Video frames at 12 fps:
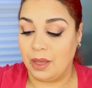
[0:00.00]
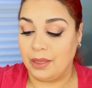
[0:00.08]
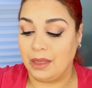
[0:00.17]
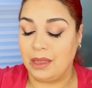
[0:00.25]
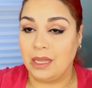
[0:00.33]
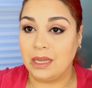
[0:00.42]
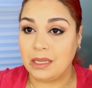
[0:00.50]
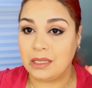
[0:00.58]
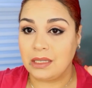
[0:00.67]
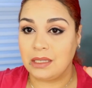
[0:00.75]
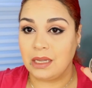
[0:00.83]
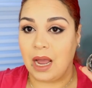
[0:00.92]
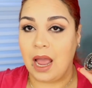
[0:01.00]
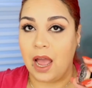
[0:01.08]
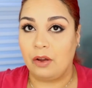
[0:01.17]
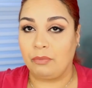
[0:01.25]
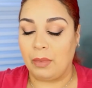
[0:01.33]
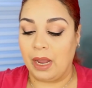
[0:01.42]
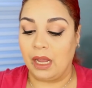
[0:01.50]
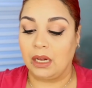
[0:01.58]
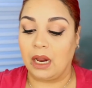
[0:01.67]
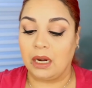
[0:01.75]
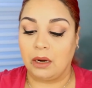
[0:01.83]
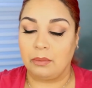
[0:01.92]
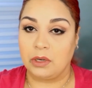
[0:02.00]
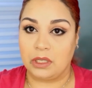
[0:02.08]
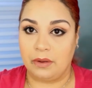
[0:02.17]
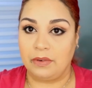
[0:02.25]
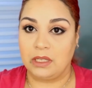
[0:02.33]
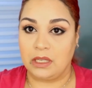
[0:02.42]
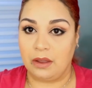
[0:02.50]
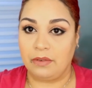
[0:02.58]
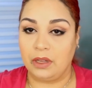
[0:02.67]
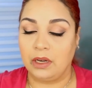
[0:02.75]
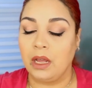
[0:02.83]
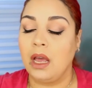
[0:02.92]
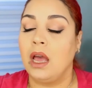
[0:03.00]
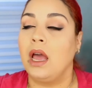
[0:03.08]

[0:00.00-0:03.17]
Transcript: And this, I have my Inglot number 77.